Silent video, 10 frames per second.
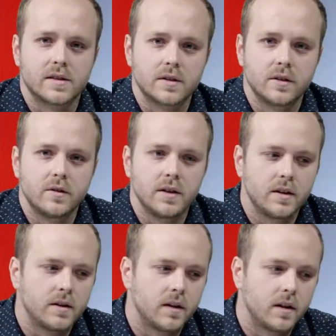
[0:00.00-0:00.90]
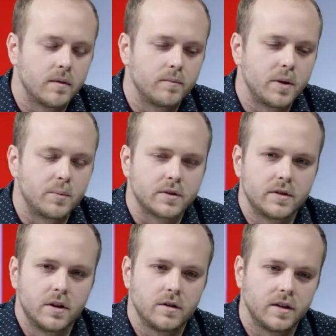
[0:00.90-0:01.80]
So you need people to
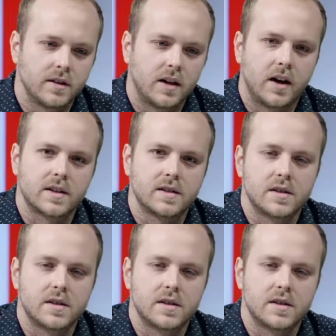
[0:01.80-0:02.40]
know that the ox